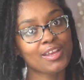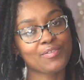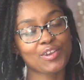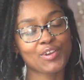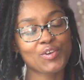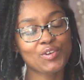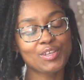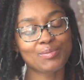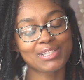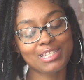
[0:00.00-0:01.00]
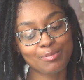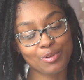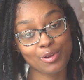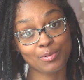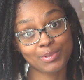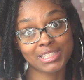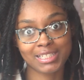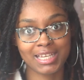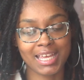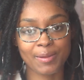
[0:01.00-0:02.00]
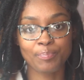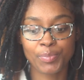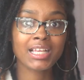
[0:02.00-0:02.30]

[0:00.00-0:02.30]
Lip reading: If you're an OD, what's up girl, what's good?